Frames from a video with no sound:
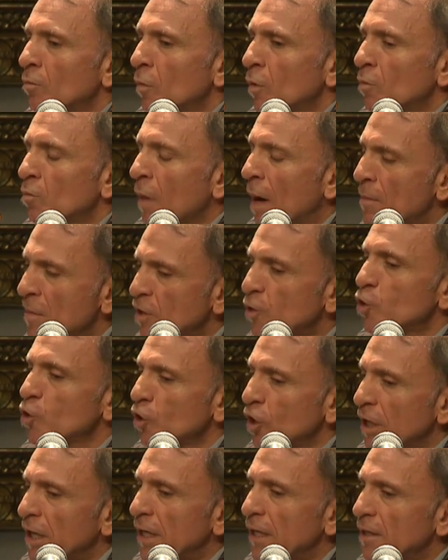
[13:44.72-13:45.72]
my
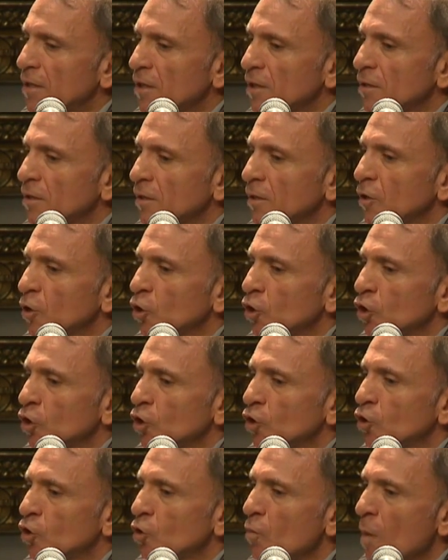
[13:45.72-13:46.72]
mission is
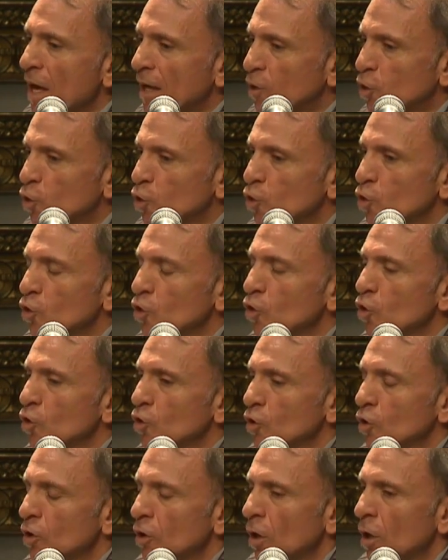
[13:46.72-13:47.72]
to make
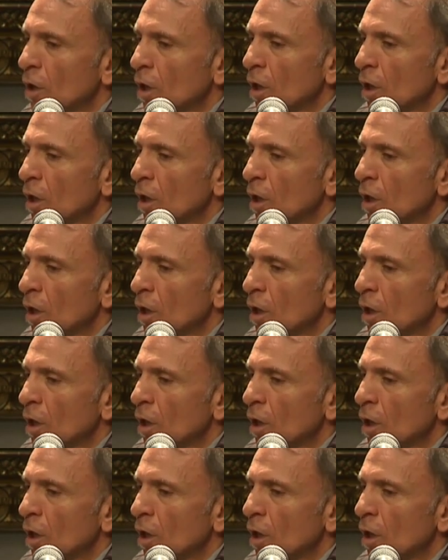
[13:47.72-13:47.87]
sure